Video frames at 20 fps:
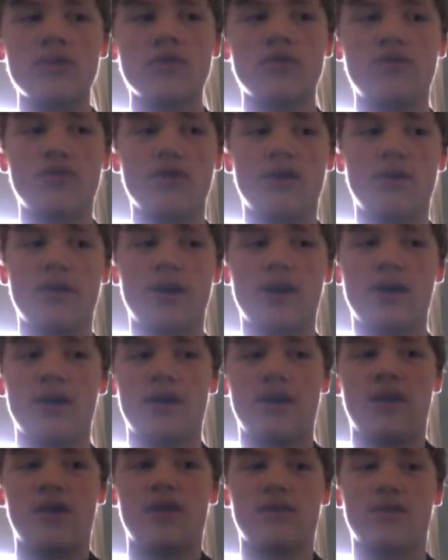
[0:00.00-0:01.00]
So,
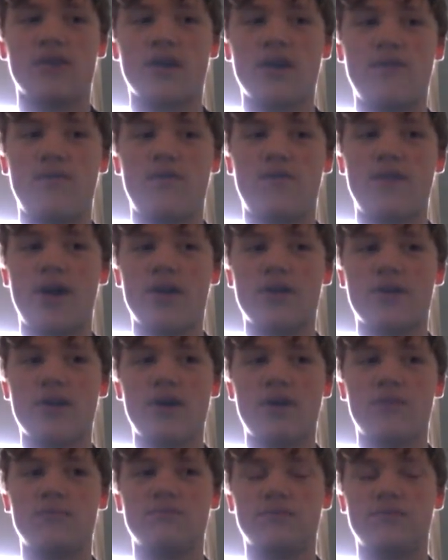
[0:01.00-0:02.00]
to get
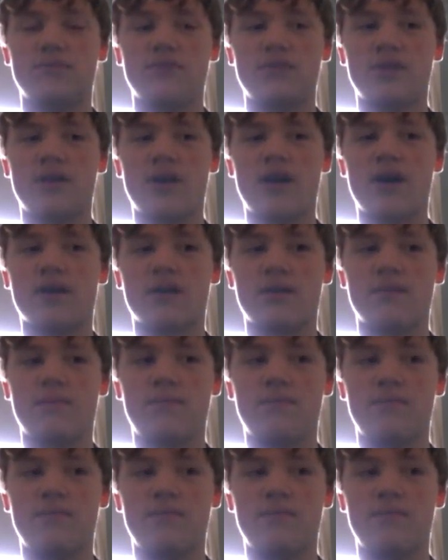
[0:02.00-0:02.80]
Falco, you have